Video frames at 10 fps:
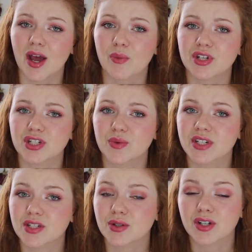and when she
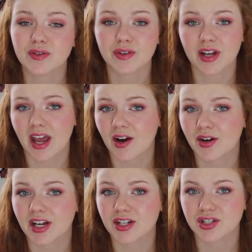went to look for
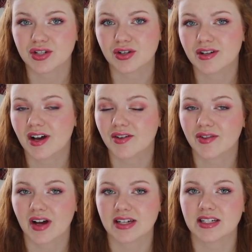Gary, she could not
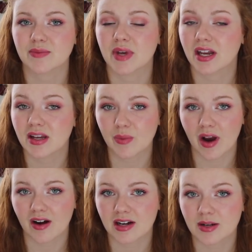find him
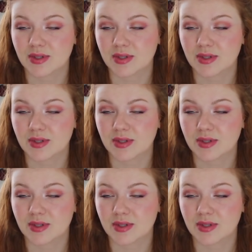anywhere.